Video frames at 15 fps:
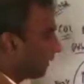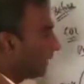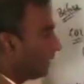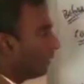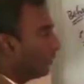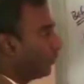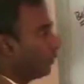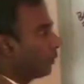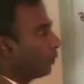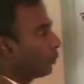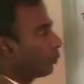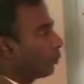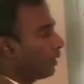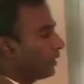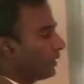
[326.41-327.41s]
Uh,
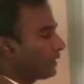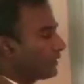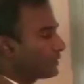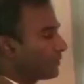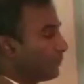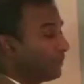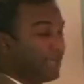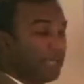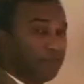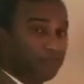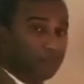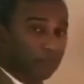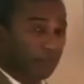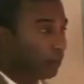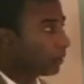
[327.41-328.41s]
was being
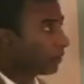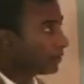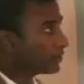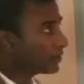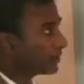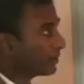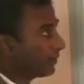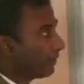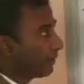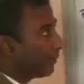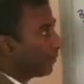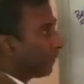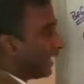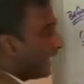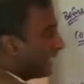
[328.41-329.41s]
forced
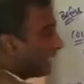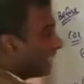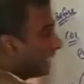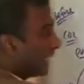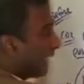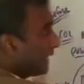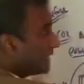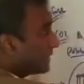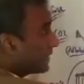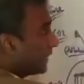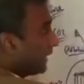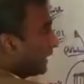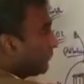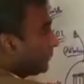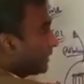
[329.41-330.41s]
by the
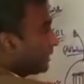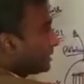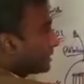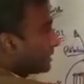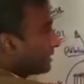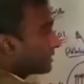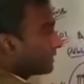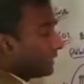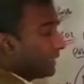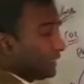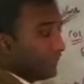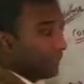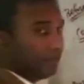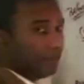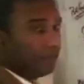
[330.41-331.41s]

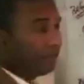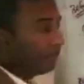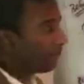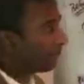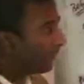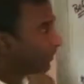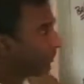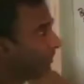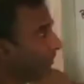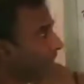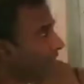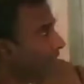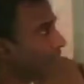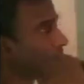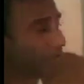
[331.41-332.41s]
IPCC. By the way,
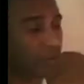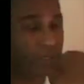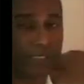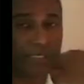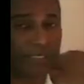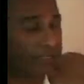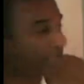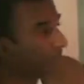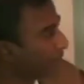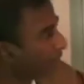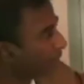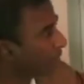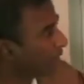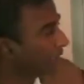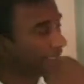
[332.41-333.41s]
this included
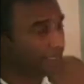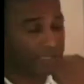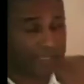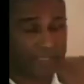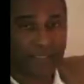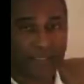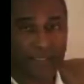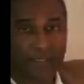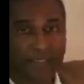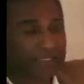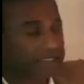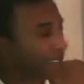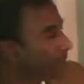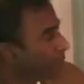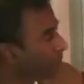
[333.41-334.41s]
Democratic,
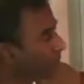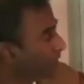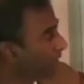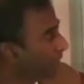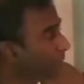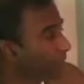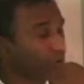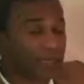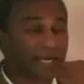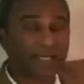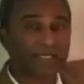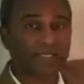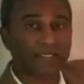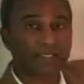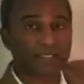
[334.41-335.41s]
establishment
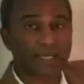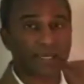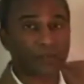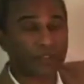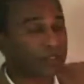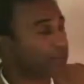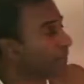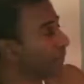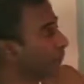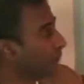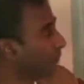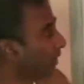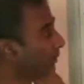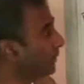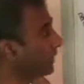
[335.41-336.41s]
Democrats and
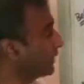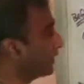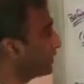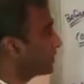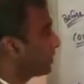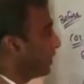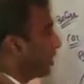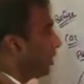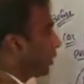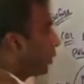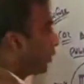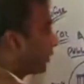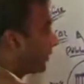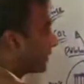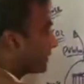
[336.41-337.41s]
establishment Republicans
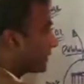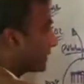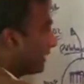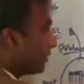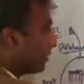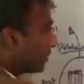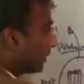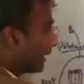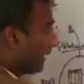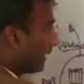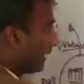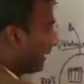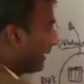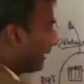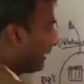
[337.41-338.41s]
who were
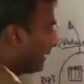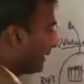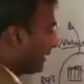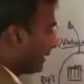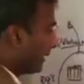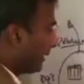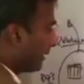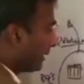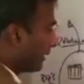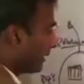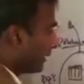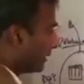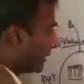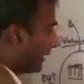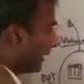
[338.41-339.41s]
essentially
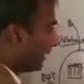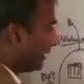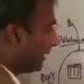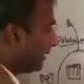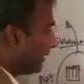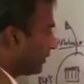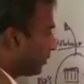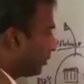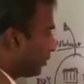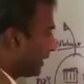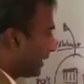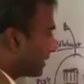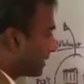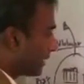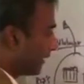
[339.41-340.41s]
telling the
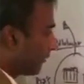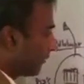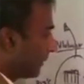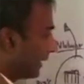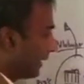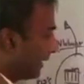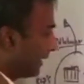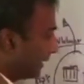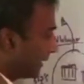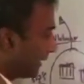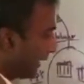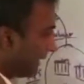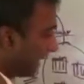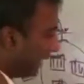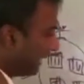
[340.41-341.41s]
U.S. government
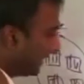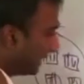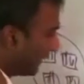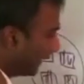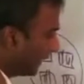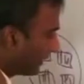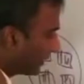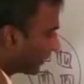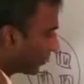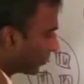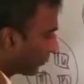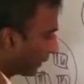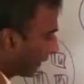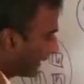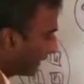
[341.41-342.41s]
that it needed to
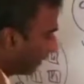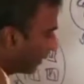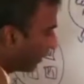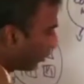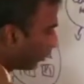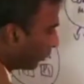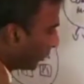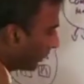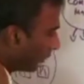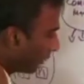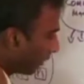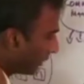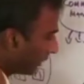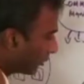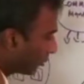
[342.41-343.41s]
create what we
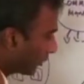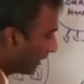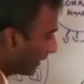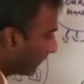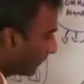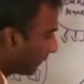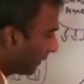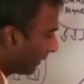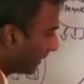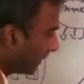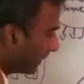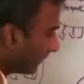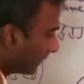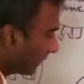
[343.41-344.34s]
call a green fund.